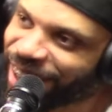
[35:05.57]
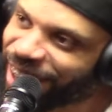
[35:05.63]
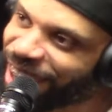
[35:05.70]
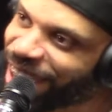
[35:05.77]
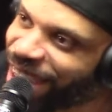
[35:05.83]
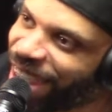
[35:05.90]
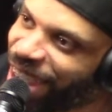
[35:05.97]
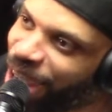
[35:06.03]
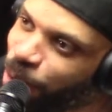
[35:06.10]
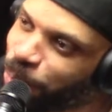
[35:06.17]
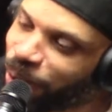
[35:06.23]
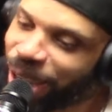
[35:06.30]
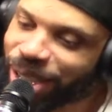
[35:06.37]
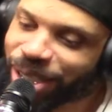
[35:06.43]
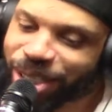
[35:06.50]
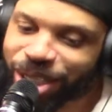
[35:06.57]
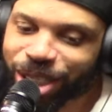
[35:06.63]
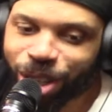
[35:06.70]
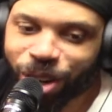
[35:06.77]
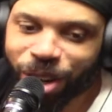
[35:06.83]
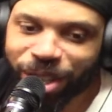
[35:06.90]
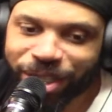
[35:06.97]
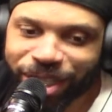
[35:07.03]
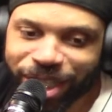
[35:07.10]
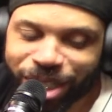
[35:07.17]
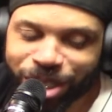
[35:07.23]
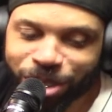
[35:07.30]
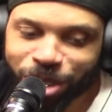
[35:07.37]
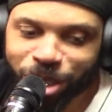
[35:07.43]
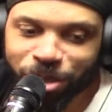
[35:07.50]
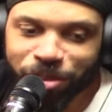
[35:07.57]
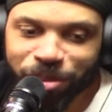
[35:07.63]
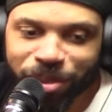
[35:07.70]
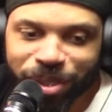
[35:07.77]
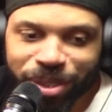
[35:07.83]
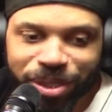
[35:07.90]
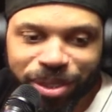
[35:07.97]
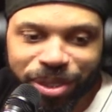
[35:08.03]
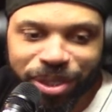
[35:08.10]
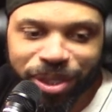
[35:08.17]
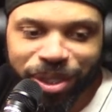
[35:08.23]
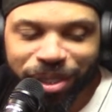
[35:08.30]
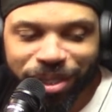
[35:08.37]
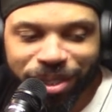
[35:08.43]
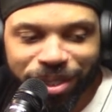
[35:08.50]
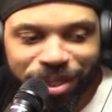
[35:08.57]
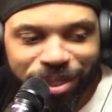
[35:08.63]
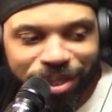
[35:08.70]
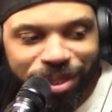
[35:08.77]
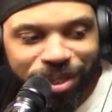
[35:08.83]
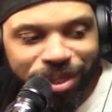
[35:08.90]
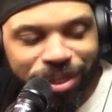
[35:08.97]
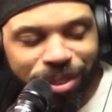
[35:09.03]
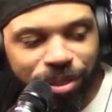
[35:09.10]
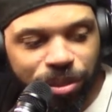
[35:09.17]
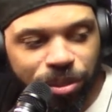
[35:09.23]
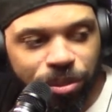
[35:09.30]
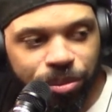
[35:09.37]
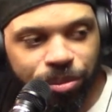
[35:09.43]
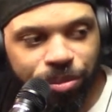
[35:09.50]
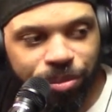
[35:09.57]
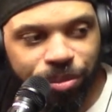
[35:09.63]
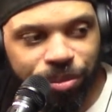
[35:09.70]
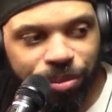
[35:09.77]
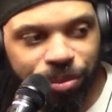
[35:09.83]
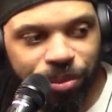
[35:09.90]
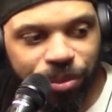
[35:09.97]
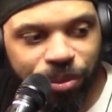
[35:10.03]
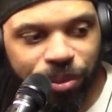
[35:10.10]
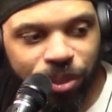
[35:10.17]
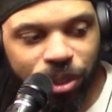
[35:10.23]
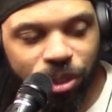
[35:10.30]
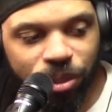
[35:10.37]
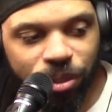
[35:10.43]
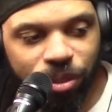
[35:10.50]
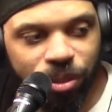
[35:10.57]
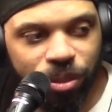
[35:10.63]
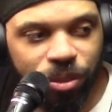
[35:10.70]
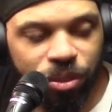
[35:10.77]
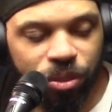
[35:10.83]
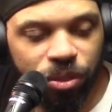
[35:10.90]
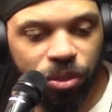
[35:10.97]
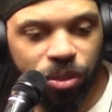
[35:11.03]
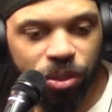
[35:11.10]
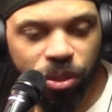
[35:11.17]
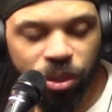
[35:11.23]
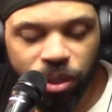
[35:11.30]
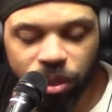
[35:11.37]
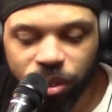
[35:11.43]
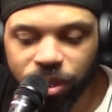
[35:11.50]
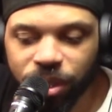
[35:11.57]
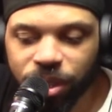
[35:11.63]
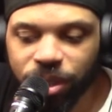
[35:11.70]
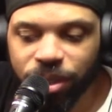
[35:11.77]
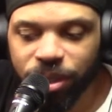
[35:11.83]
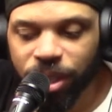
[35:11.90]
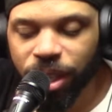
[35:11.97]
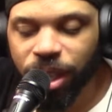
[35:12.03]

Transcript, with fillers: it's and pledge his loyalty to, him, him. Is that he did such a more or less good job of setting it up.